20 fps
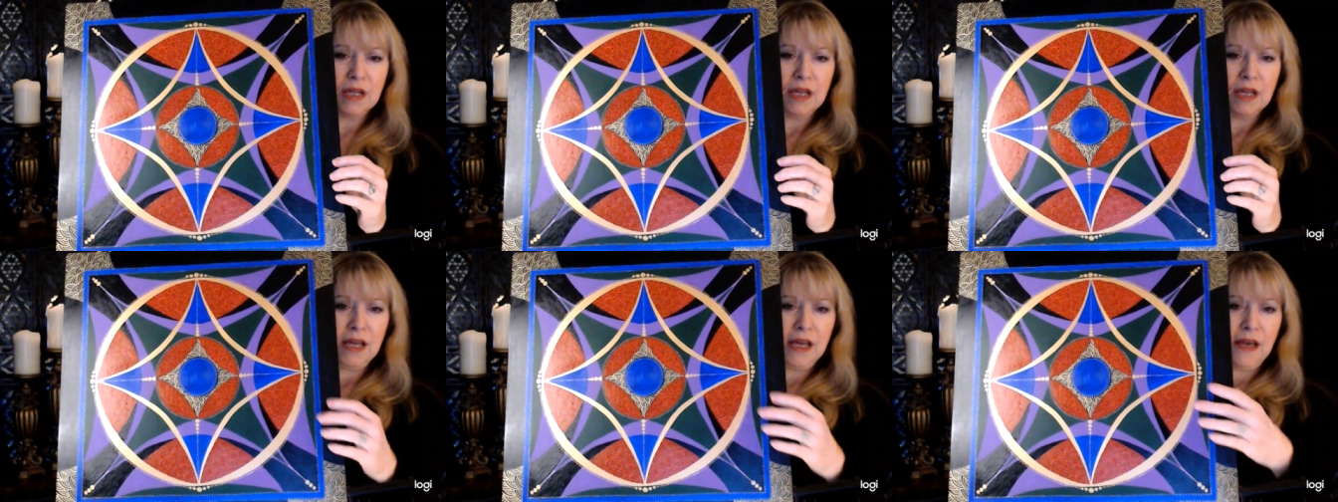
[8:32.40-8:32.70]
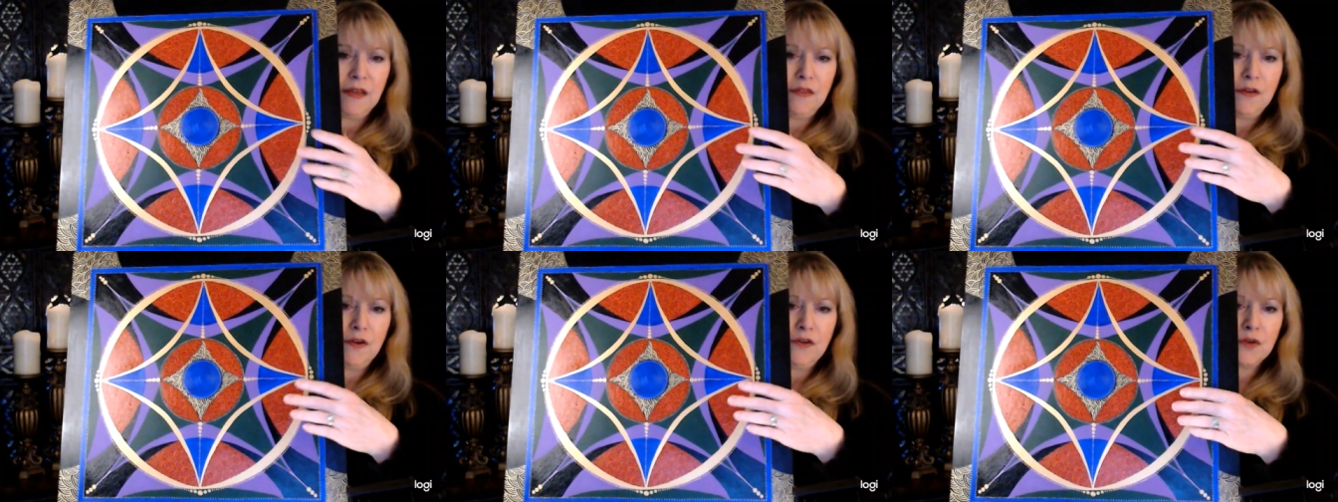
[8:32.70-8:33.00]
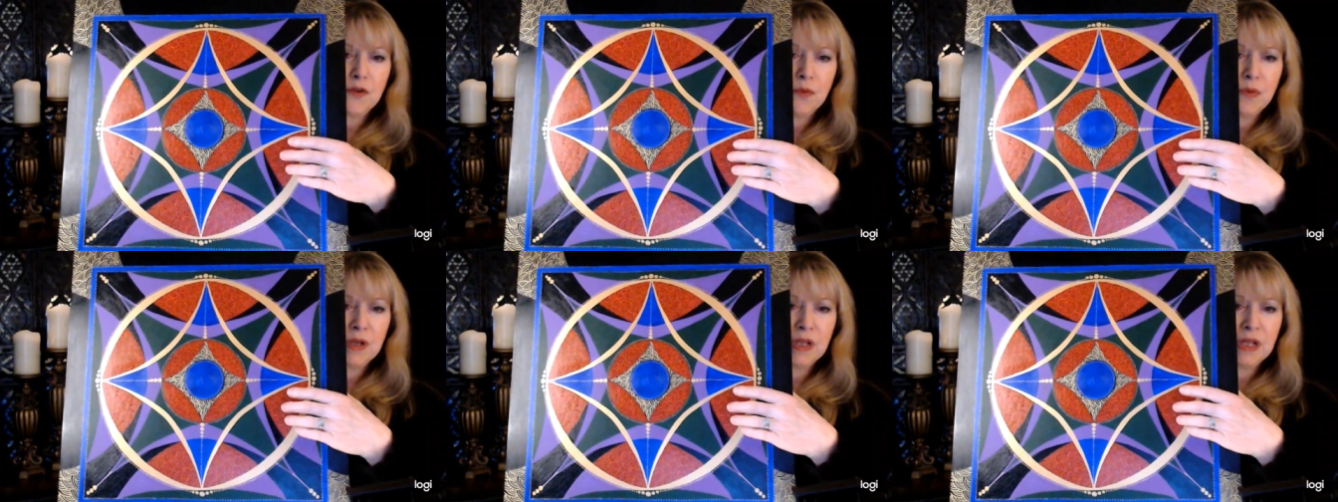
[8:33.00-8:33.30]
And there's
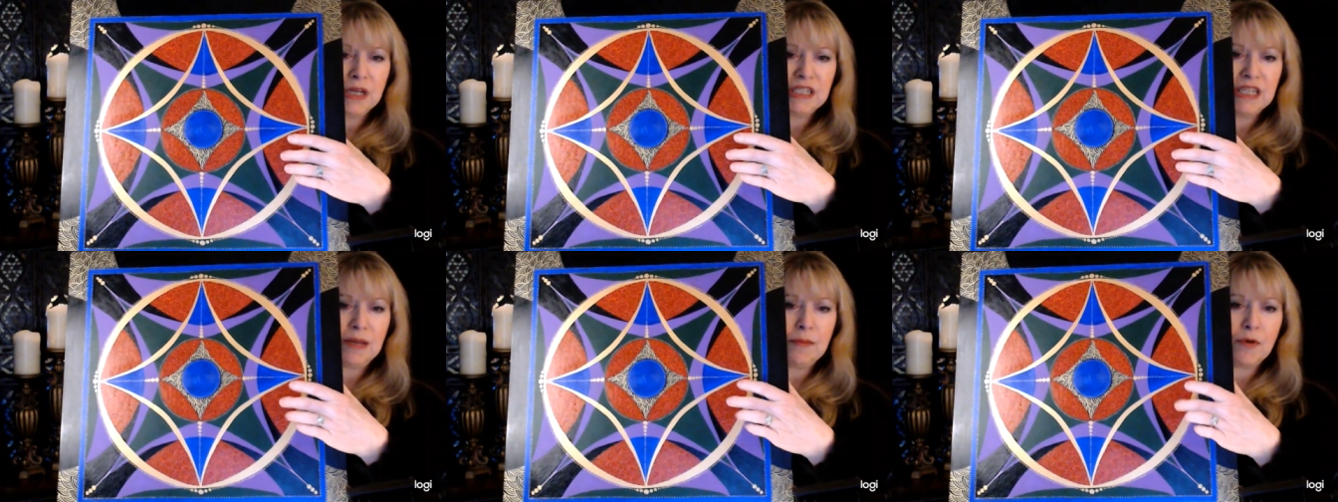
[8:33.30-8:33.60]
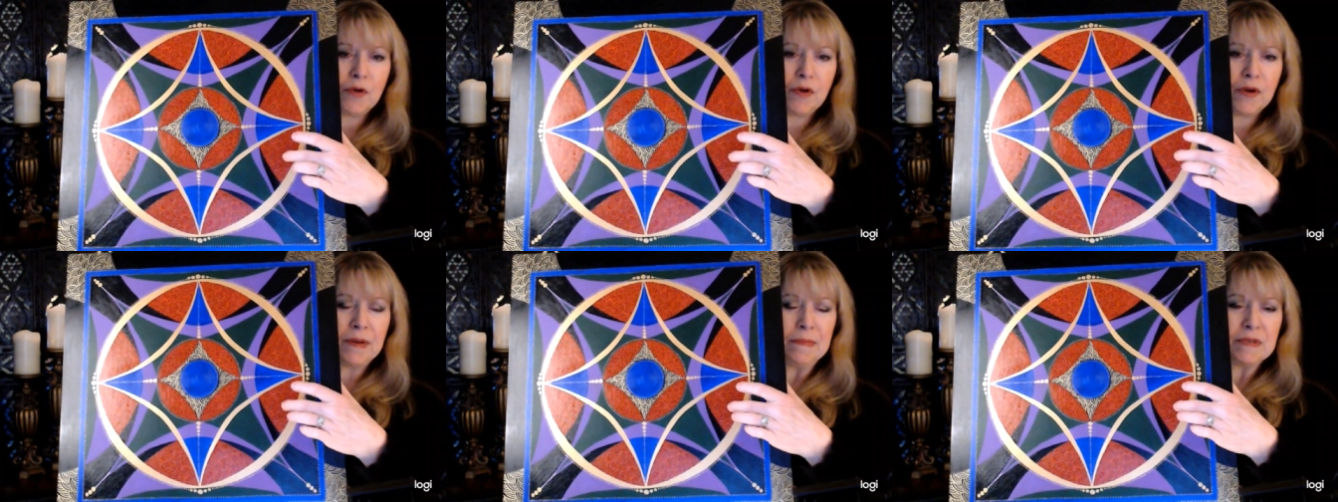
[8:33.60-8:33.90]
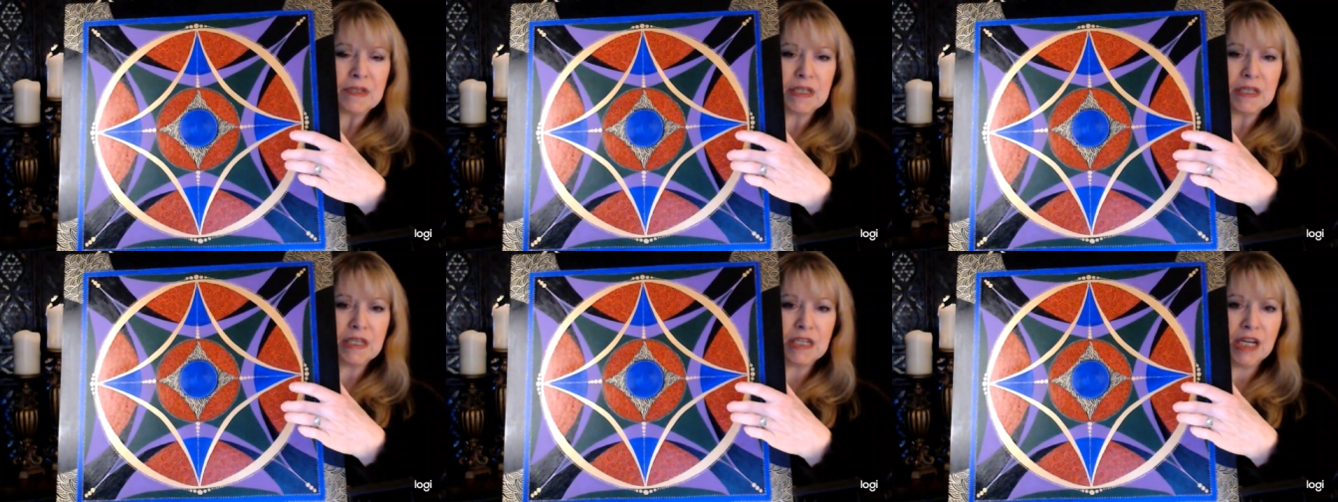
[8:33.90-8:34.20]
a really deep
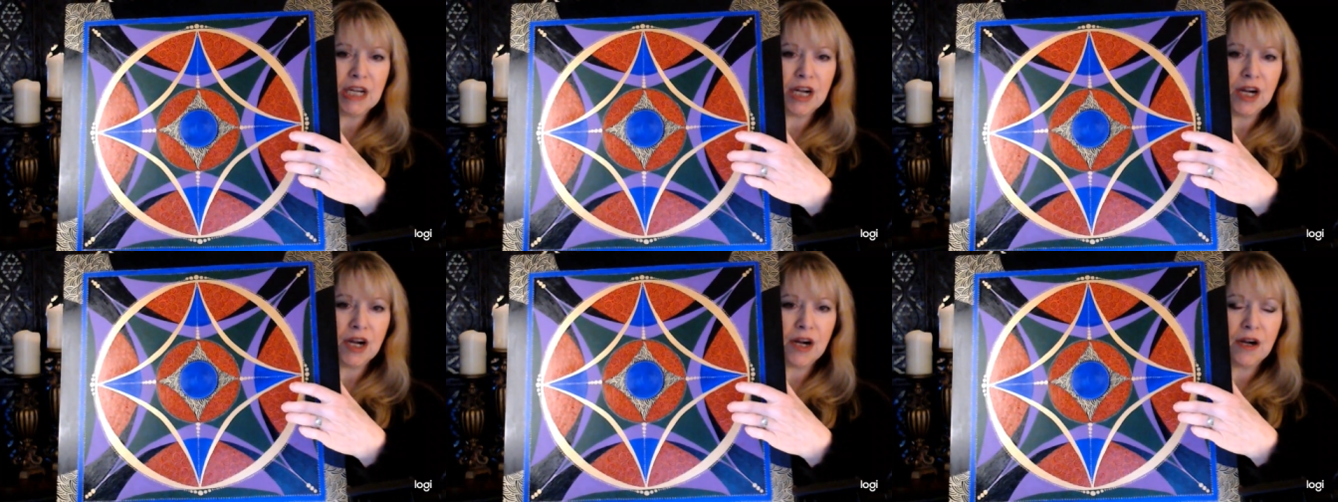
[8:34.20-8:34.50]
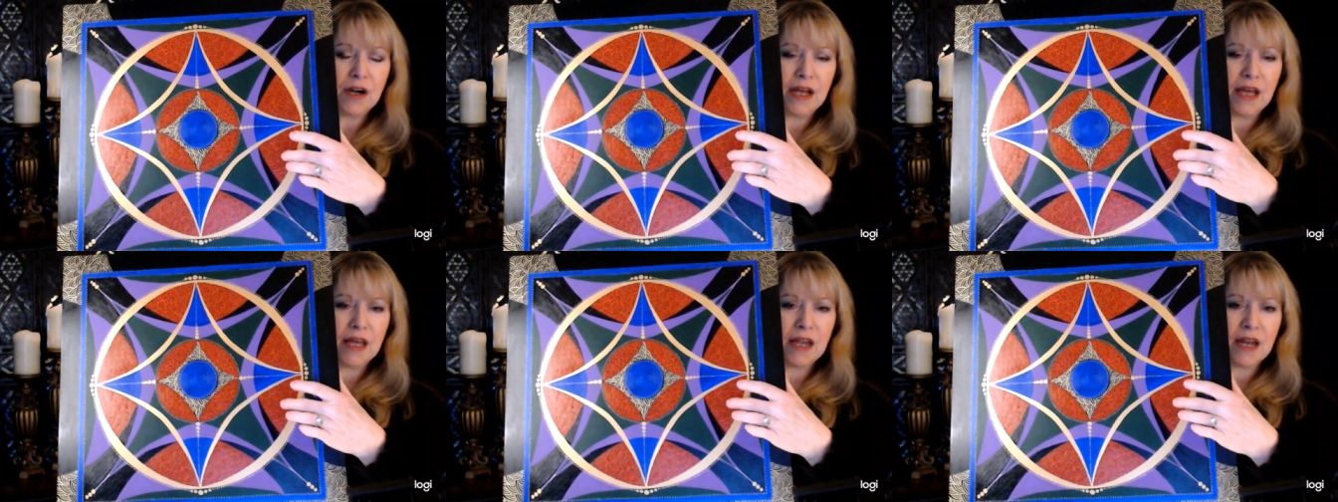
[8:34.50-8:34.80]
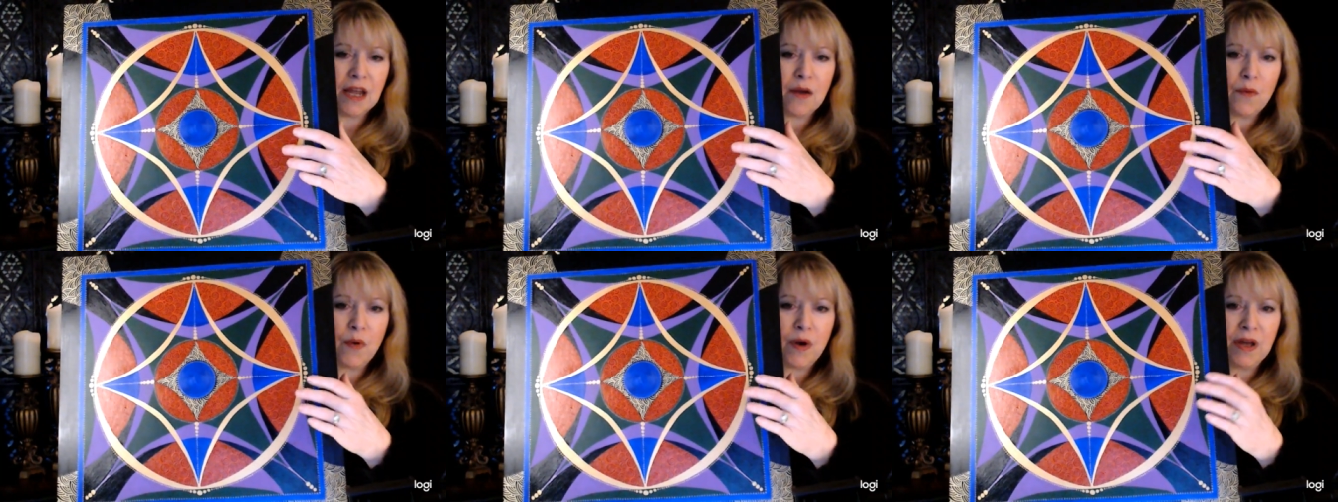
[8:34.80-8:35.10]
crimson here and
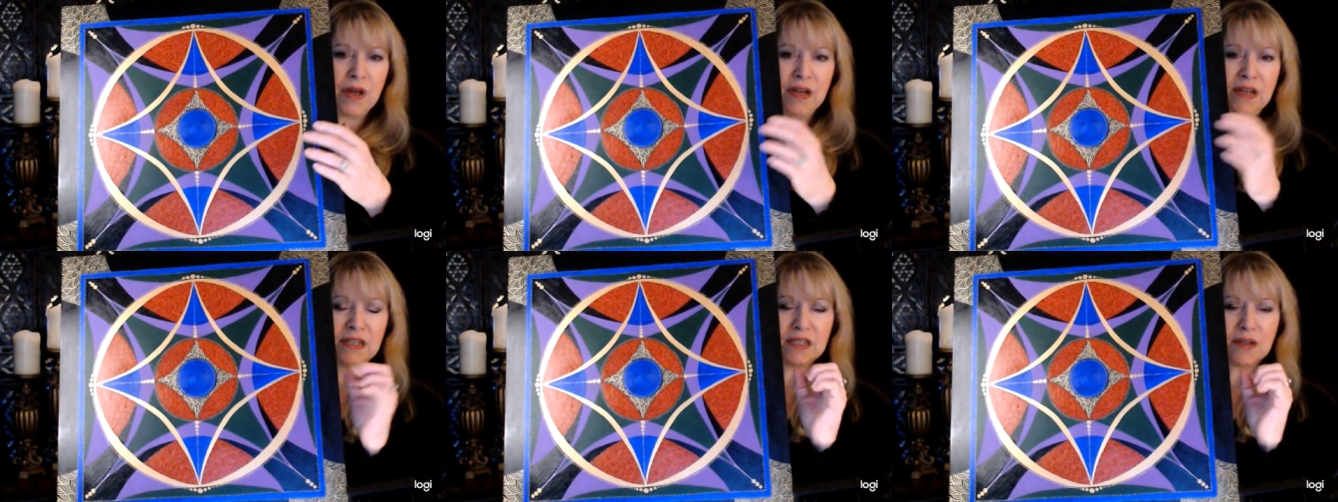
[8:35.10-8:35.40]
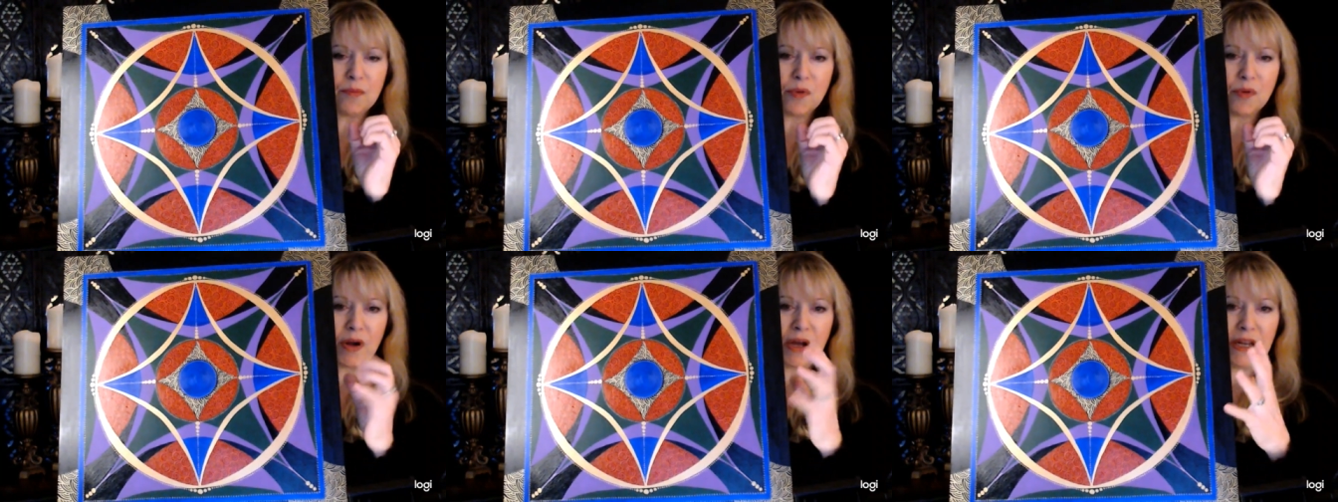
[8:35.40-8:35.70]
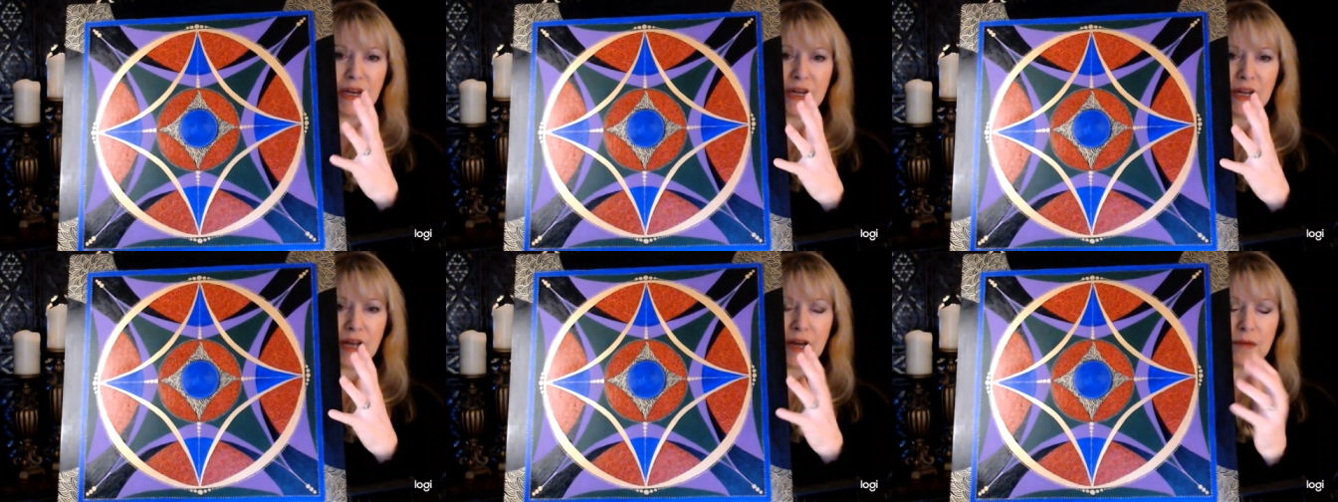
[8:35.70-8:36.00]
I wanted to
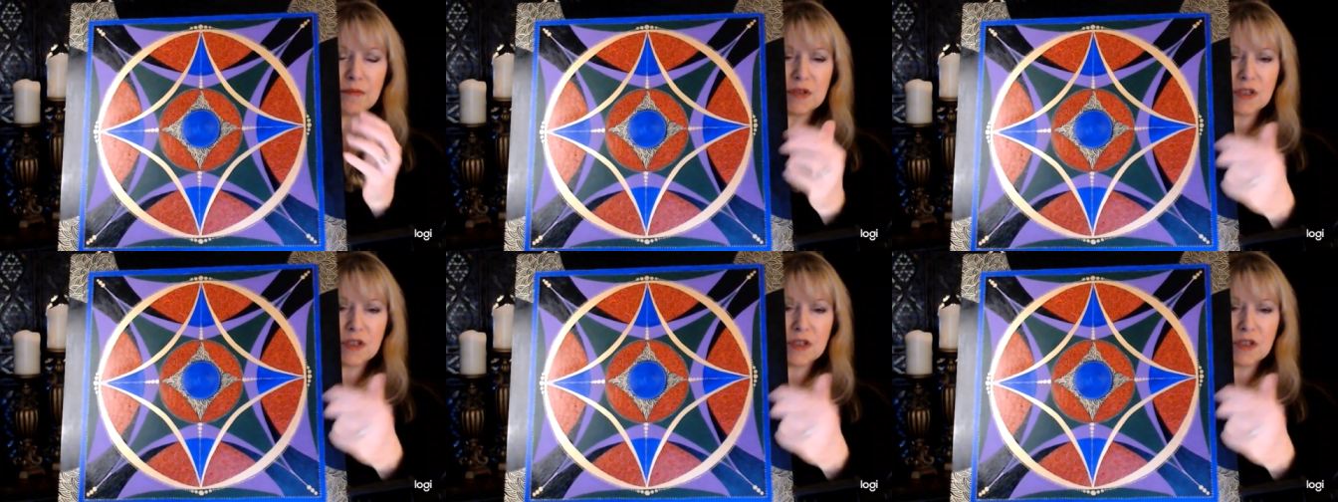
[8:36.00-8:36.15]
brighten it up.